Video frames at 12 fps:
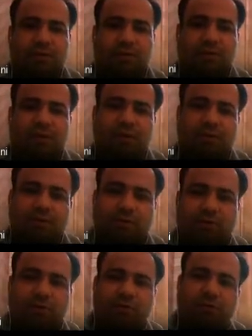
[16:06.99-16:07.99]
Okay,
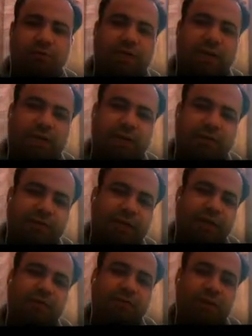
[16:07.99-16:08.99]
to that
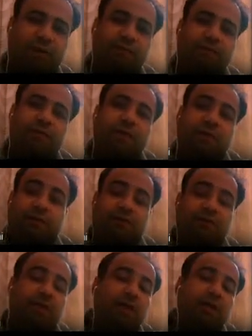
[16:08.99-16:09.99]
could have
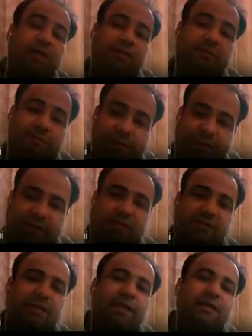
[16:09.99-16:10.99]
filled the space
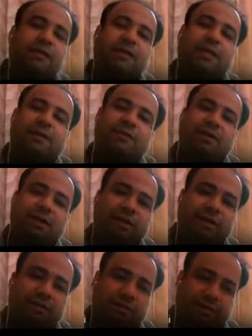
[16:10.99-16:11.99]
inside the cavity.